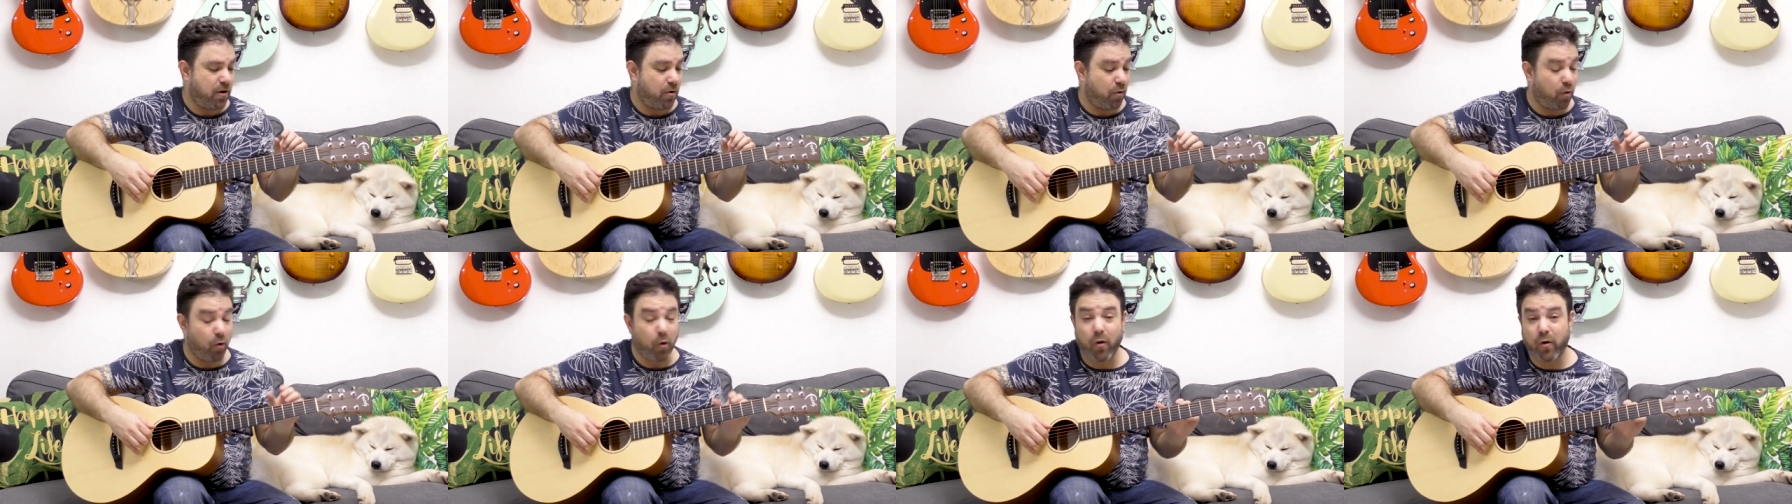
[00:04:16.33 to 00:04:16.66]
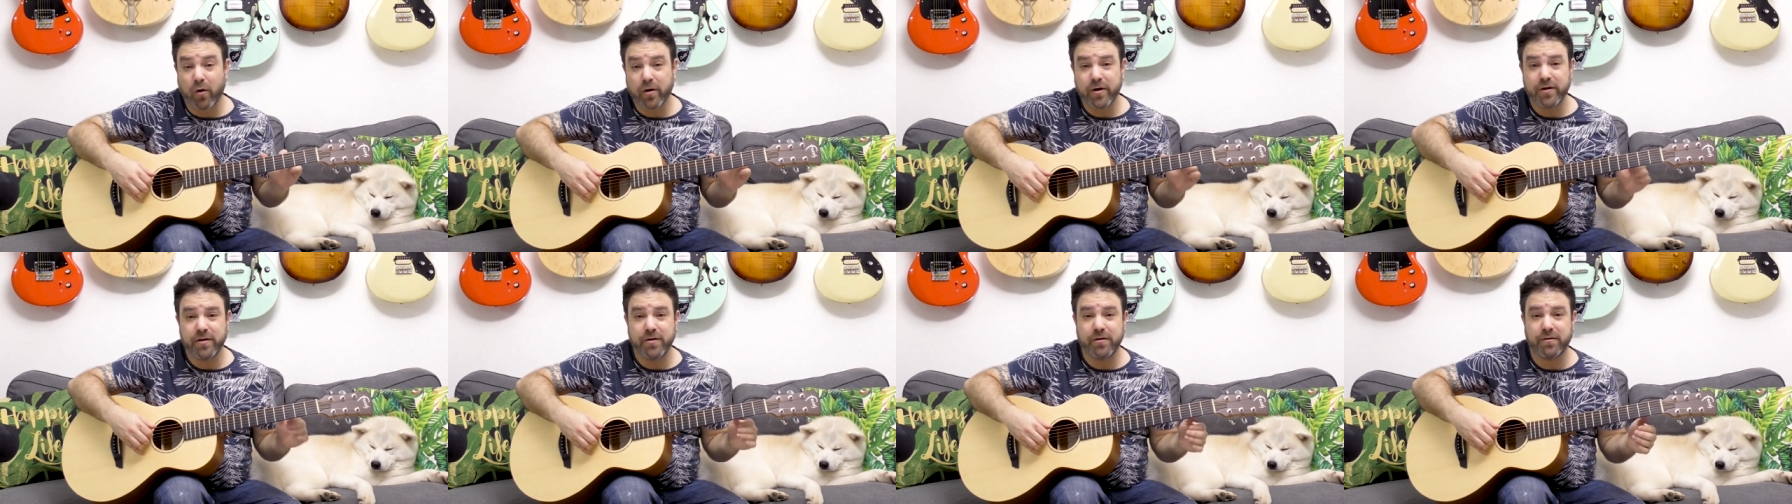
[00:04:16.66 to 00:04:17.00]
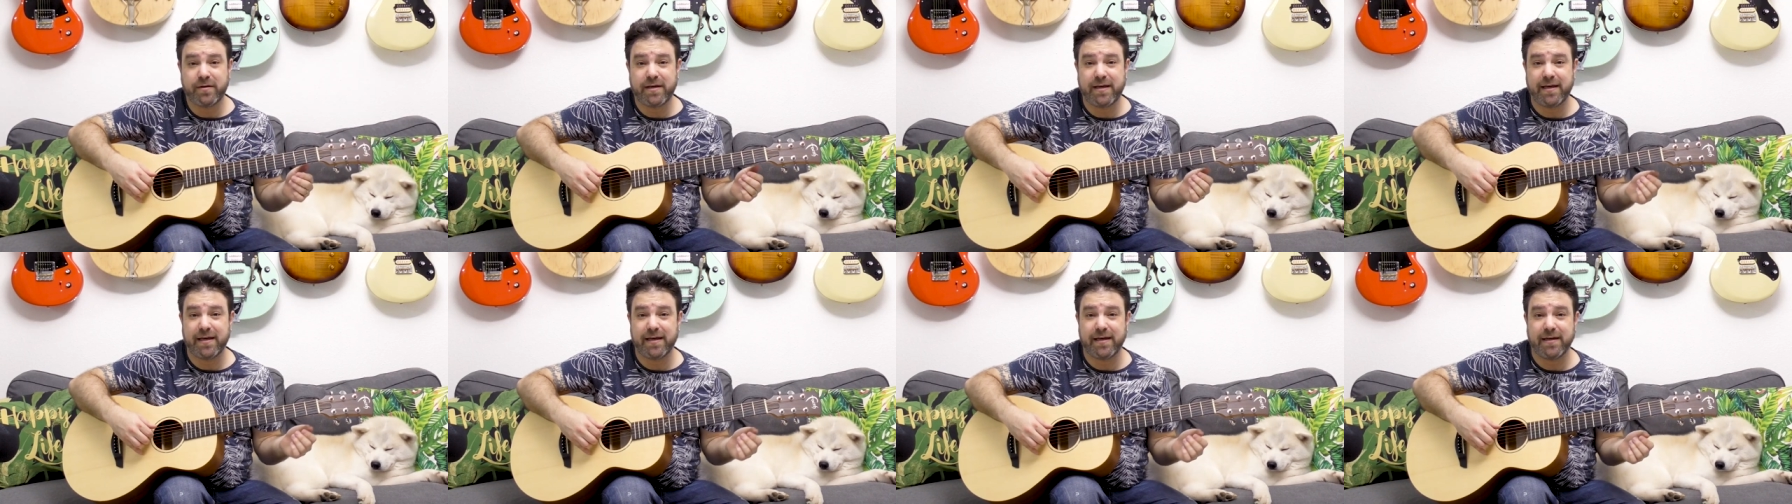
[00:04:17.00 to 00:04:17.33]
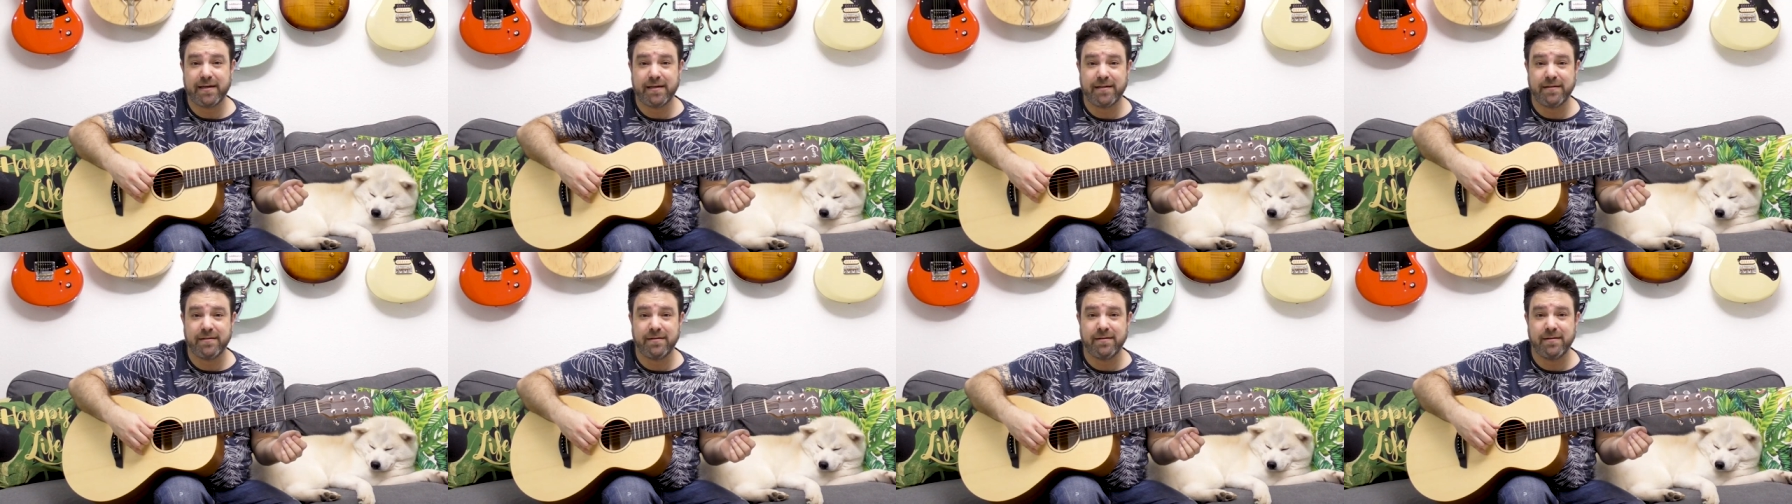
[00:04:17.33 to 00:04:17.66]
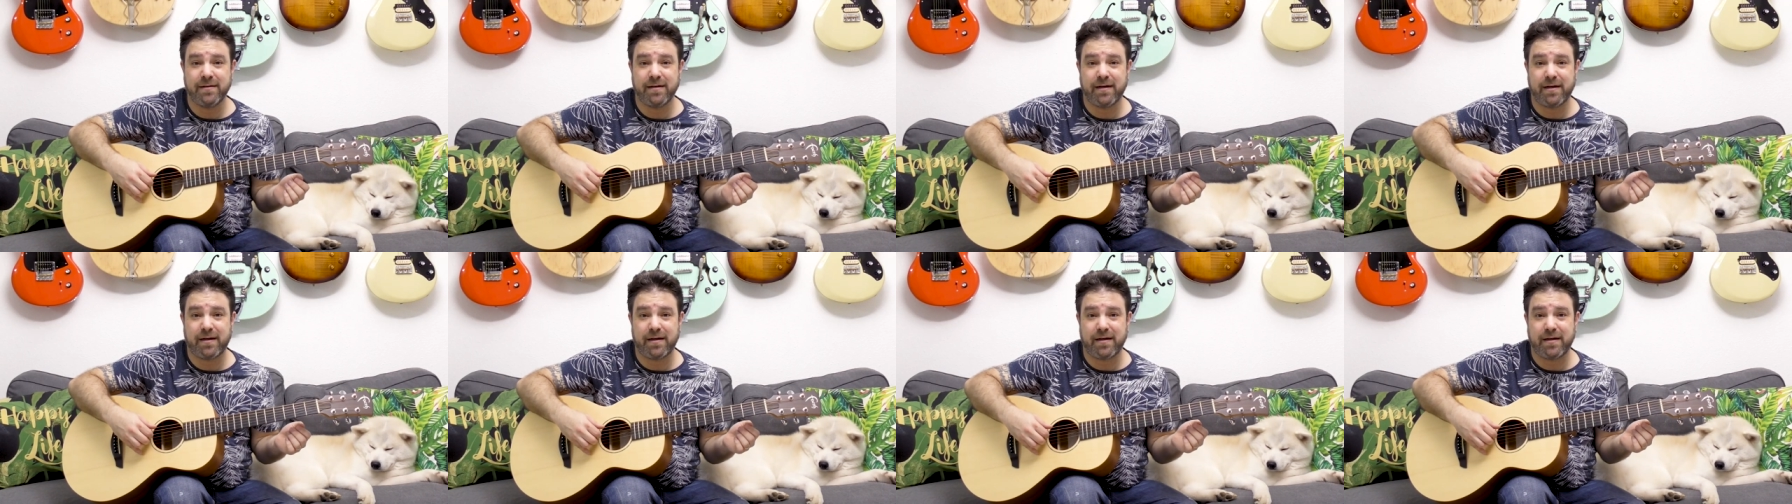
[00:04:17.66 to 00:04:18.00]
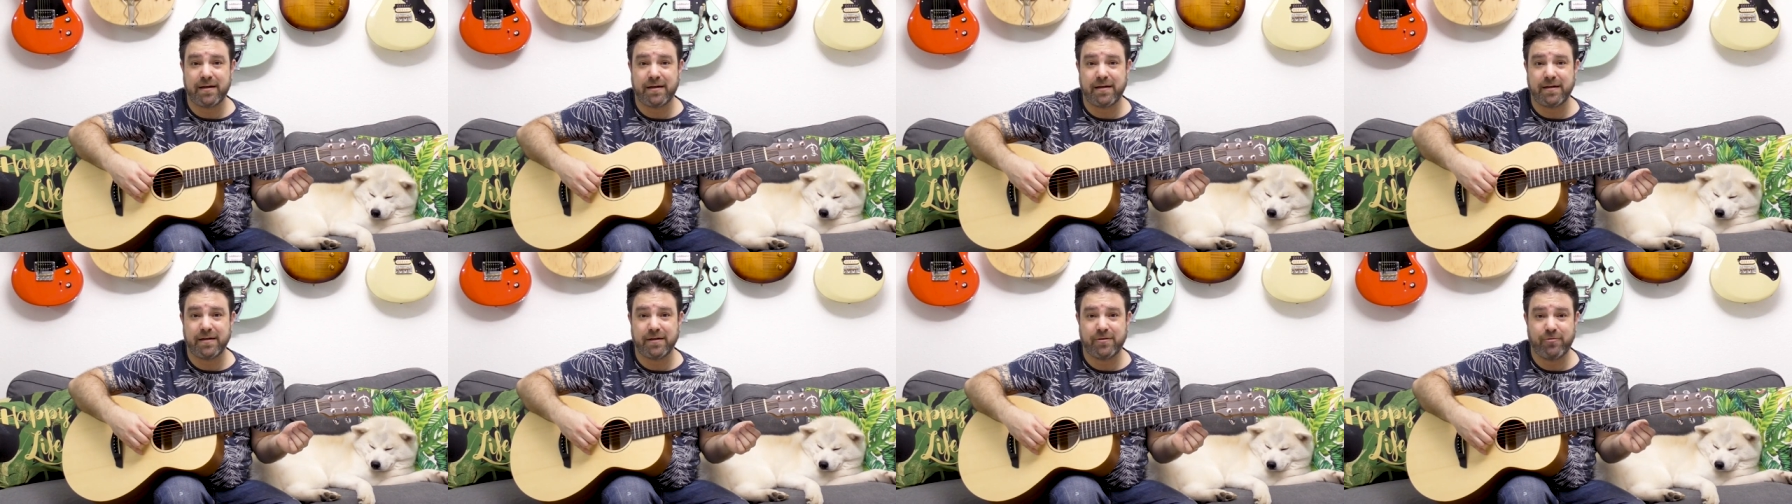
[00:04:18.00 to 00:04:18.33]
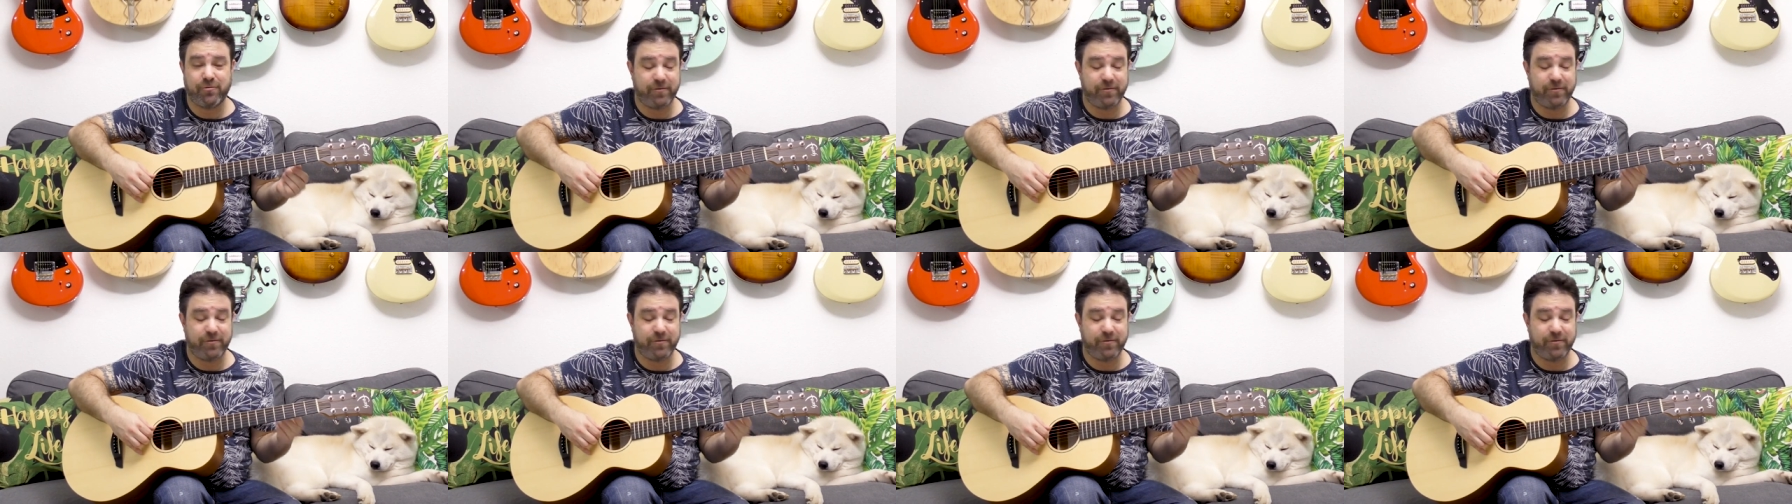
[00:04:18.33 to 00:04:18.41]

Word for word: or you can uh,